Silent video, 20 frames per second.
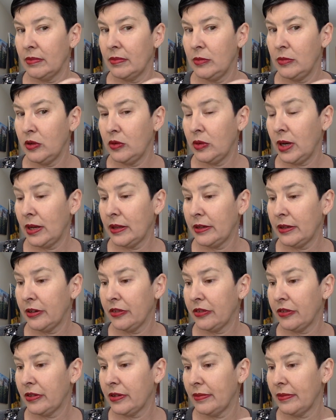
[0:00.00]
New
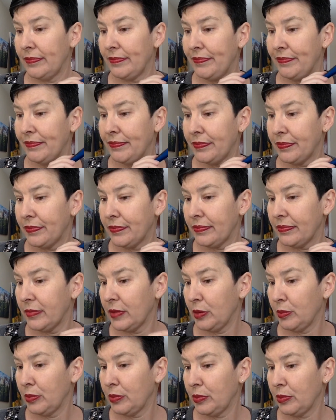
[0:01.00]
colors,
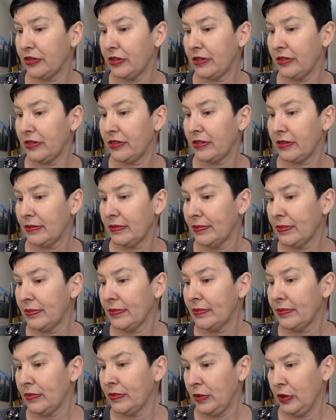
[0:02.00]
new brushes,
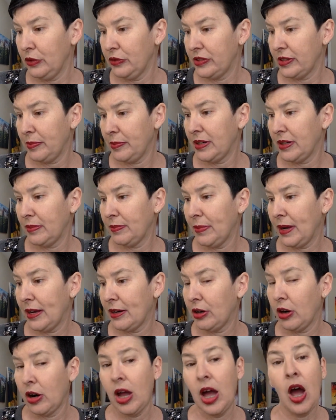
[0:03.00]
new subject
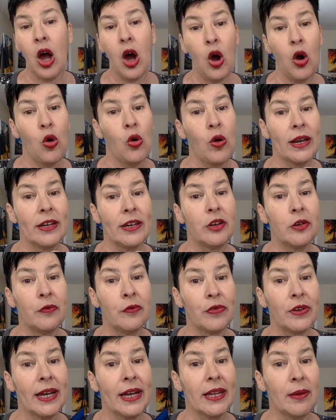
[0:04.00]
matter. Oh, and don't
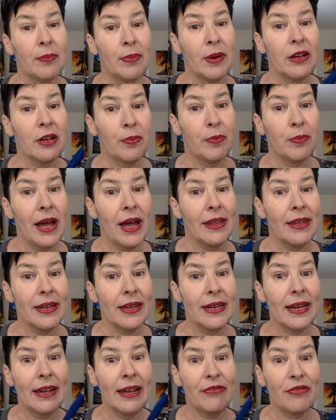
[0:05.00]
forget about your palette
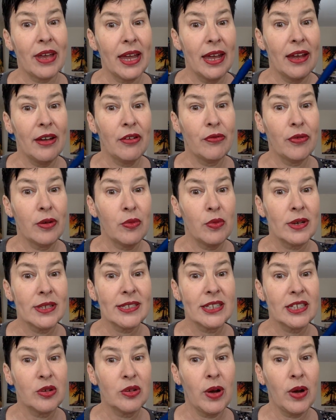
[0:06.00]
knife. Every
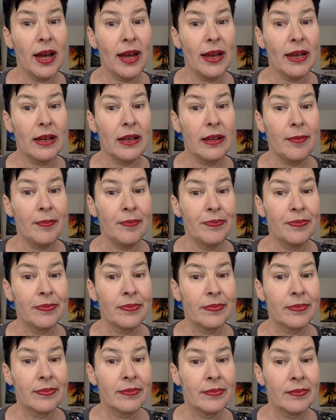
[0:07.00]
once in a while,
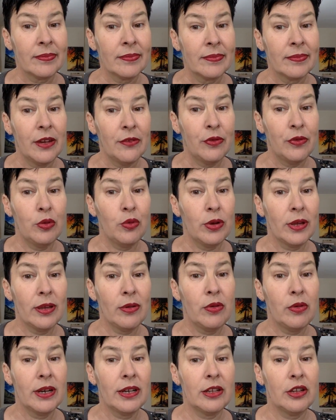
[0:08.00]
if you really
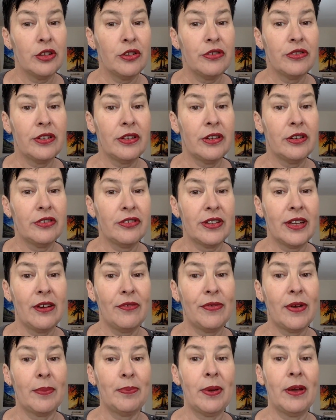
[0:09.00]
want to loosen
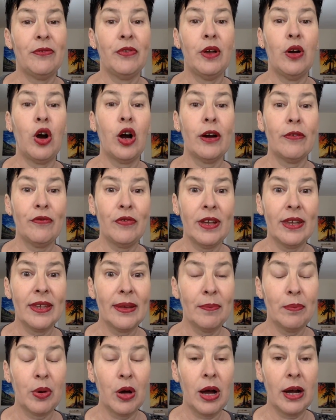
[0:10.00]
yourself up, if you are
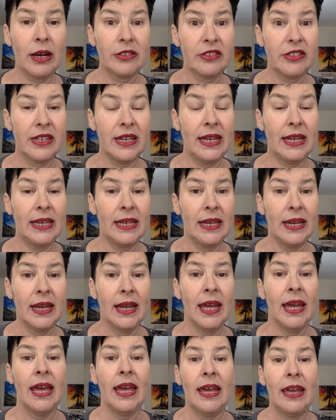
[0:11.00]
feeling boxed in,
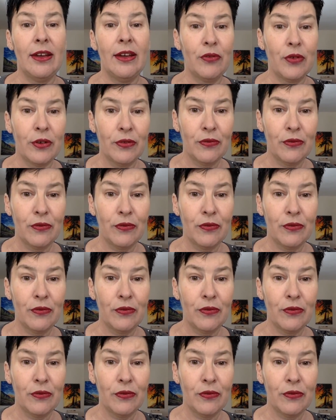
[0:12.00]
if you're